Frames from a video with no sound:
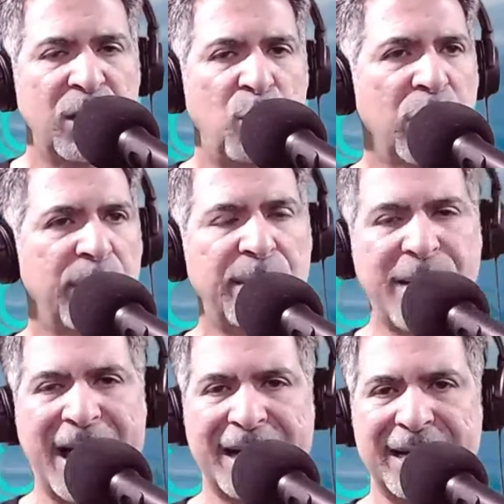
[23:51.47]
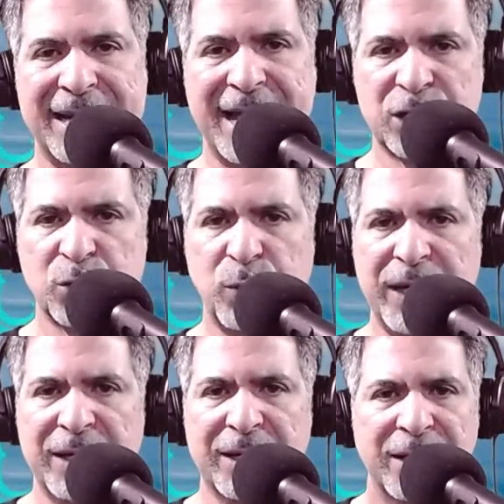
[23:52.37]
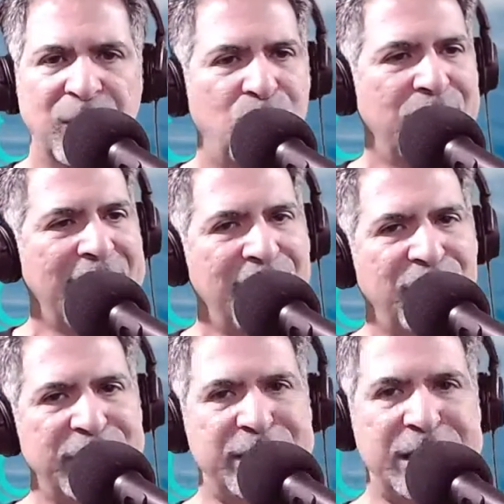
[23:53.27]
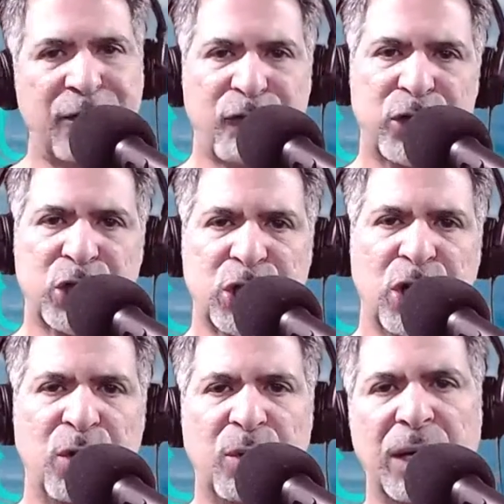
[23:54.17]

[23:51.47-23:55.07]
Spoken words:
We're going to be back next week. We're going to have a different show.